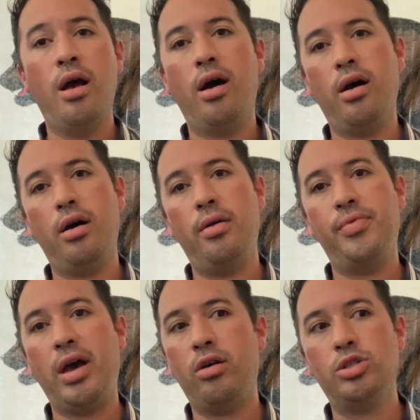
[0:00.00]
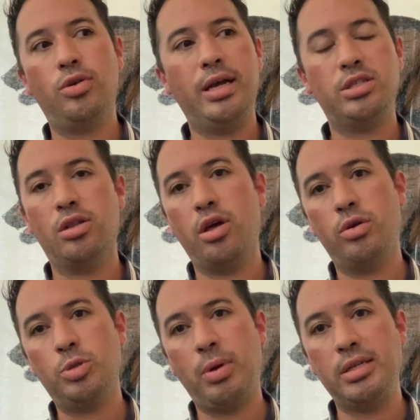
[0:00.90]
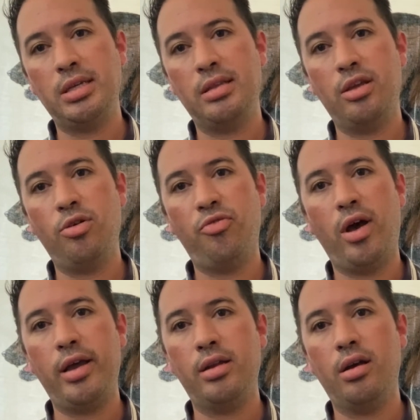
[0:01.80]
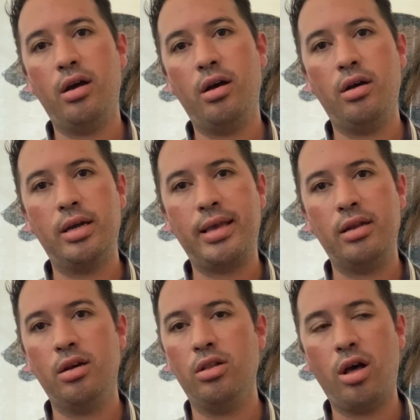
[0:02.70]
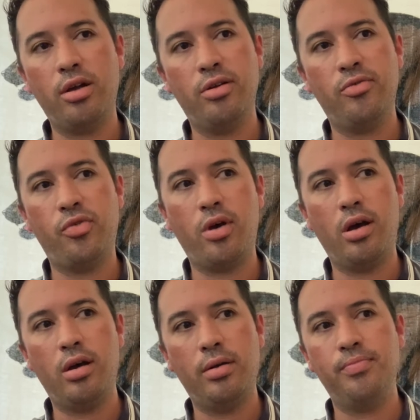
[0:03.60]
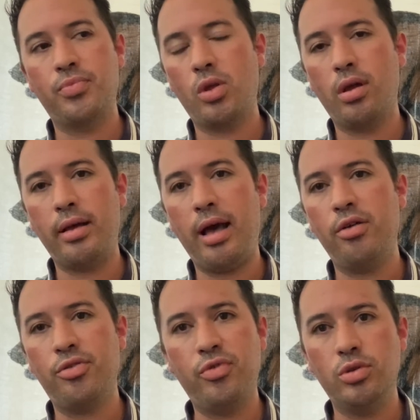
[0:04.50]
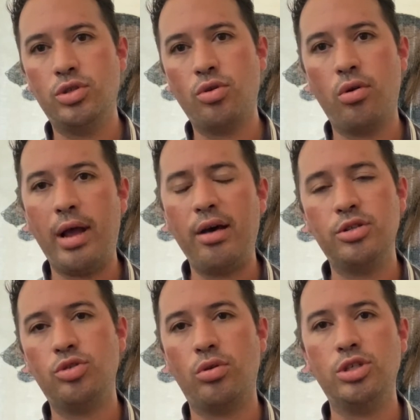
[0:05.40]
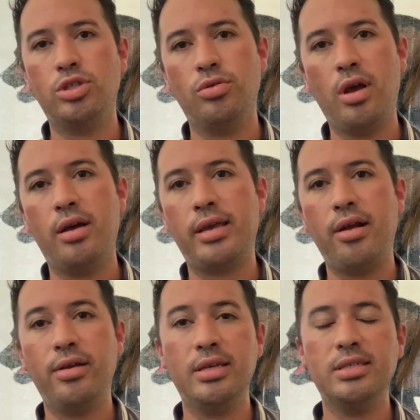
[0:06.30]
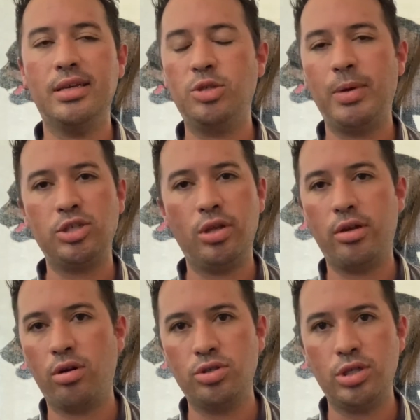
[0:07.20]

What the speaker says: That also has the lowest pricing that you'll find. Again, a lot of health stores do not carry this, especially grocery